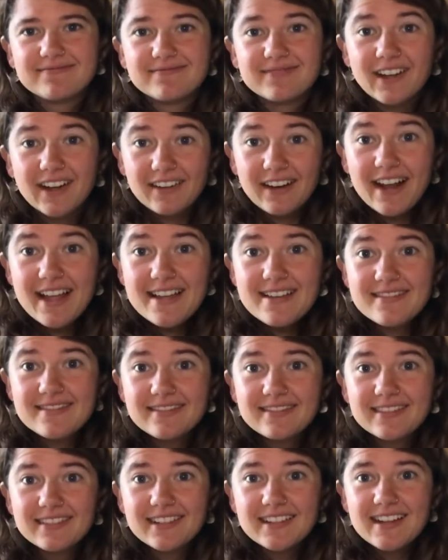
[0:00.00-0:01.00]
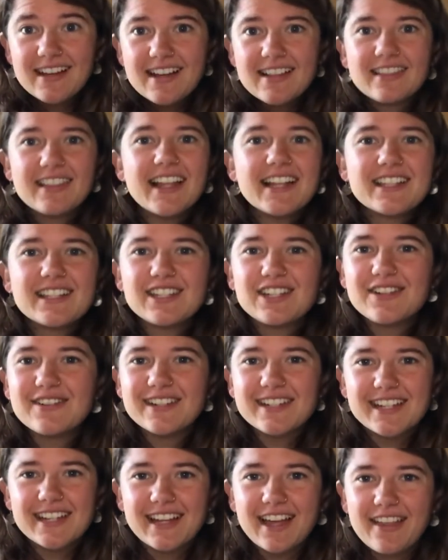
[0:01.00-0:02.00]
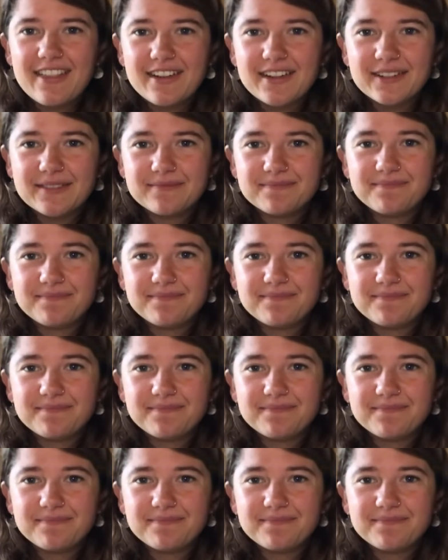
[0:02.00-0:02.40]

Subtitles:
All right? Let's do it together.